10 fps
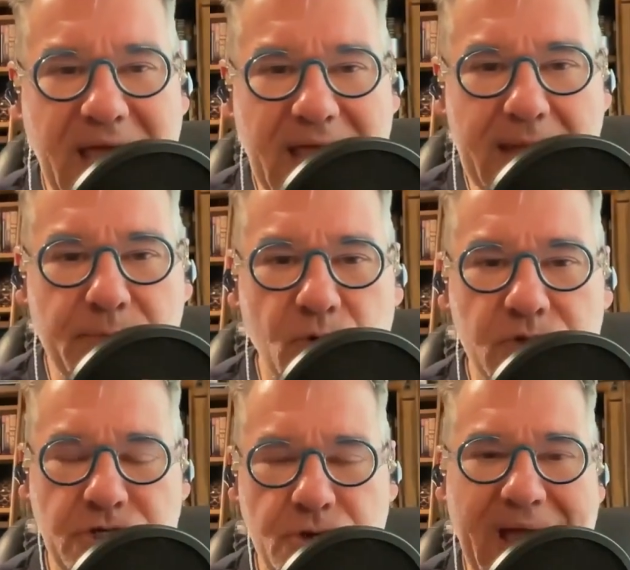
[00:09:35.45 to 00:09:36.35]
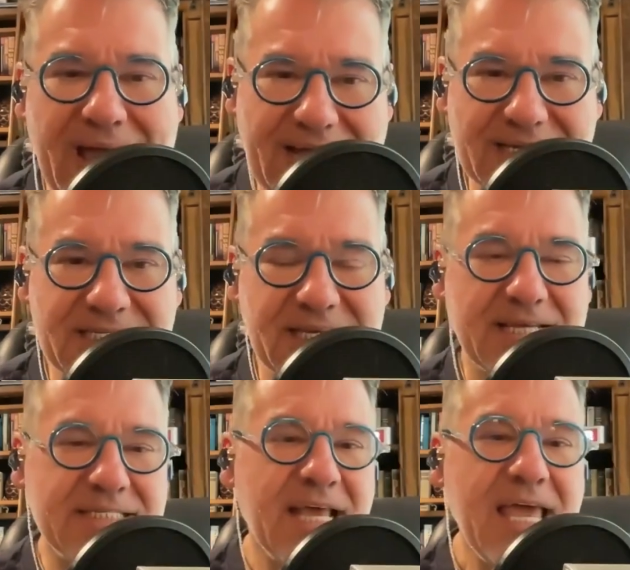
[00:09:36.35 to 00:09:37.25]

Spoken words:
able to access.